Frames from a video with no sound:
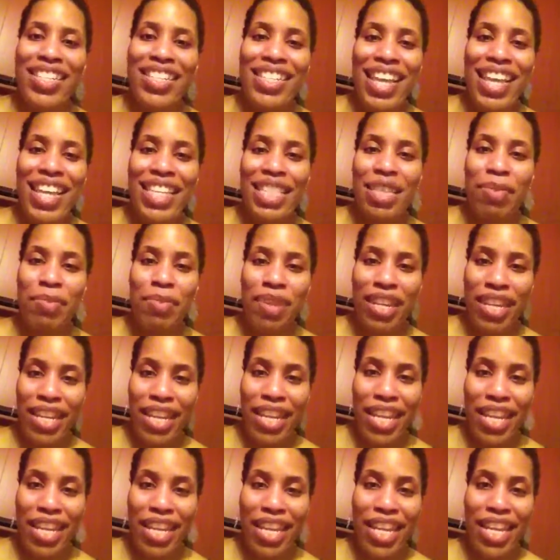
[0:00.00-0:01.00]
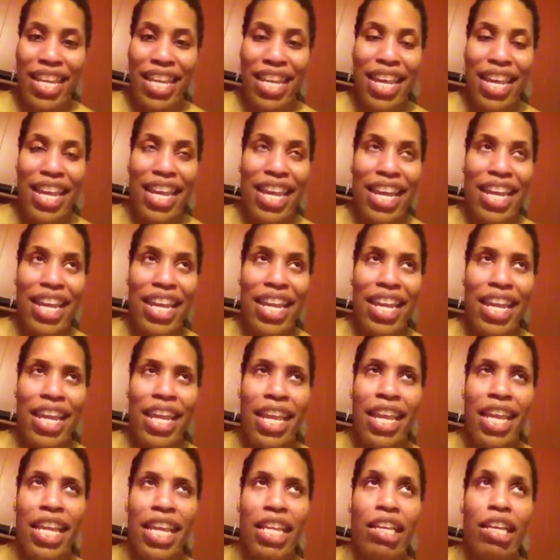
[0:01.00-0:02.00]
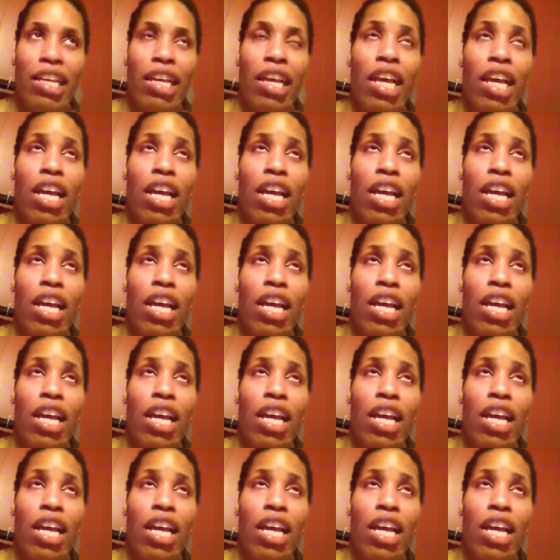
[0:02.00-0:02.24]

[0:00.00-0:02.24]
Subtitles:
she hasn't been eating any